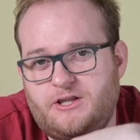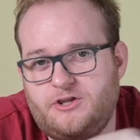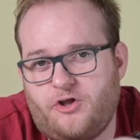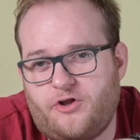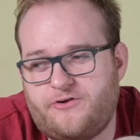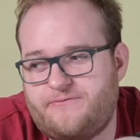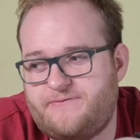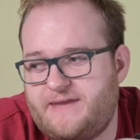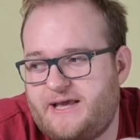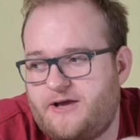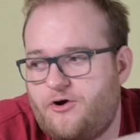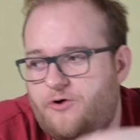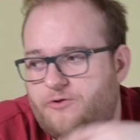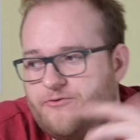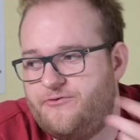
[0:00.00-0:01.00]
a lot of
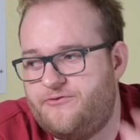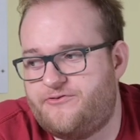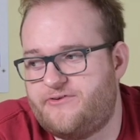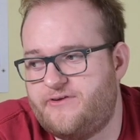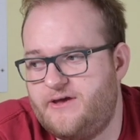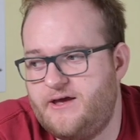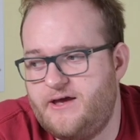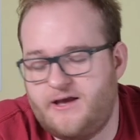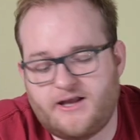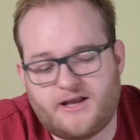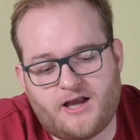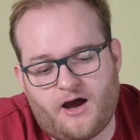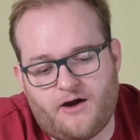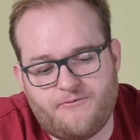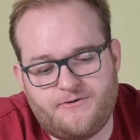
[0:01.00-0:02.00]
Nikon's
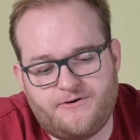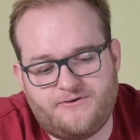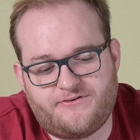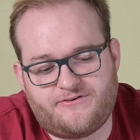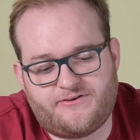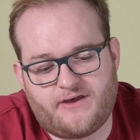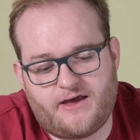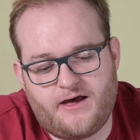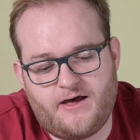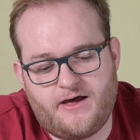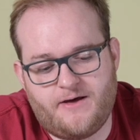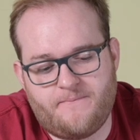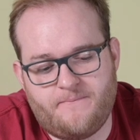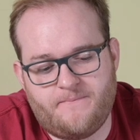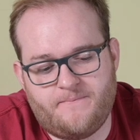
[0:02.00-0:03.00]
current,
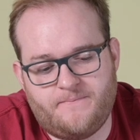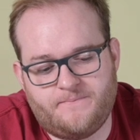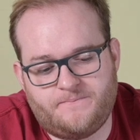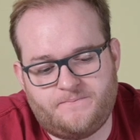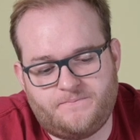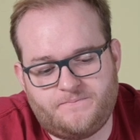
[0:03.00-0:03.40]
more